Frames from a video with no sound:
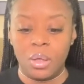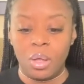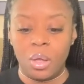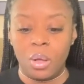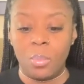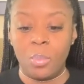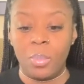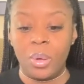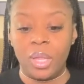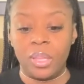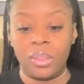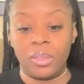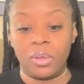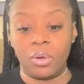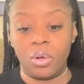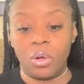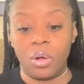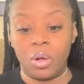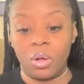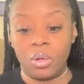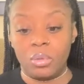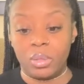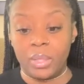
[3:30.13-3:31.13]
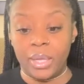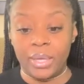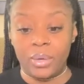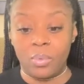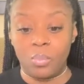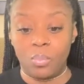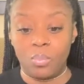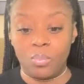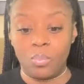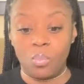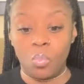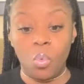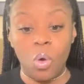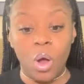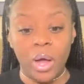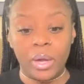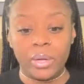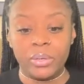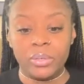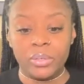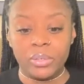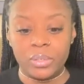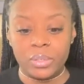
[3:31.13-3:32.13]
But they're like,
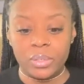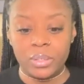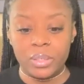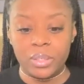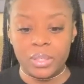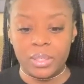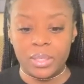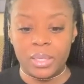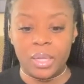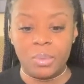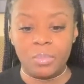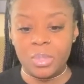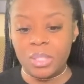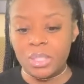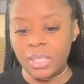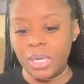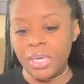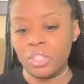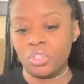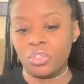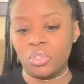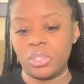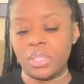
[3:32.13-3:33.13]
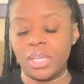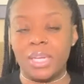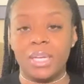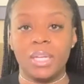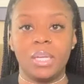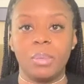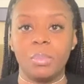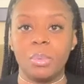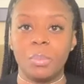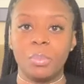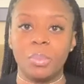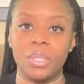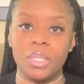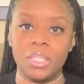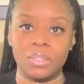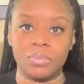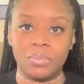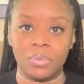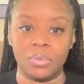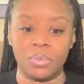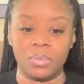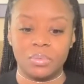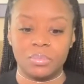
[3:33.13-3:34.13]
water can be dangerous and it can be
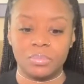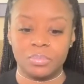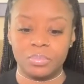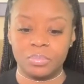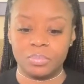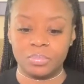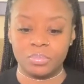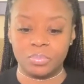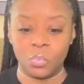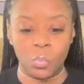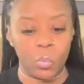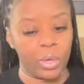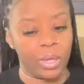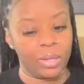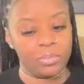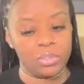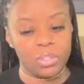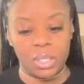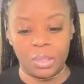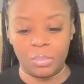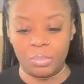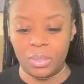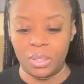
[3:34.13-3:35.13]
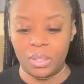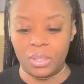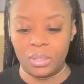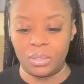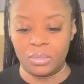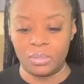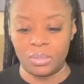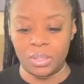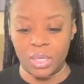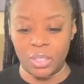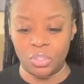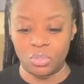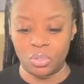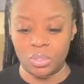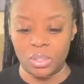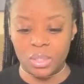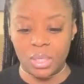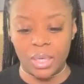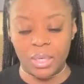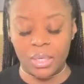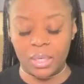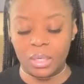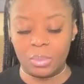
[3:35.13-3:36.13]
peaceful. Waves can be dangerous
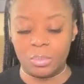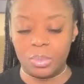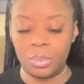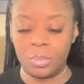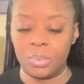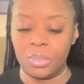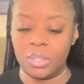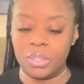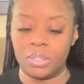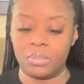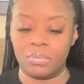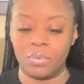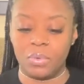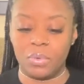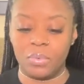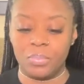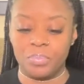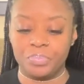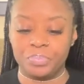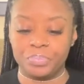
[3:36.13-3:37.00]
and can be peaceful.